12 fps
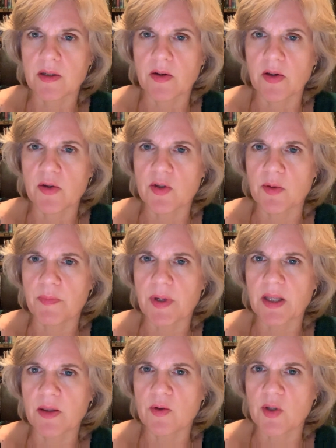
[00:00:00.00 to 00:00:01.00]
Now, I used to
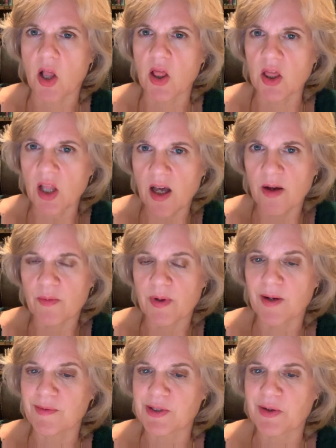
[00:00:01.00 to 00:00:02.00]
pick those a lot when
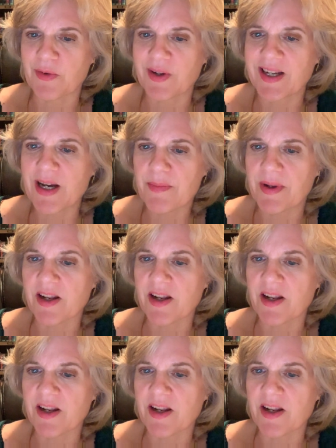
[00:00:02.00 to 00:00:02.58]
I was growing up,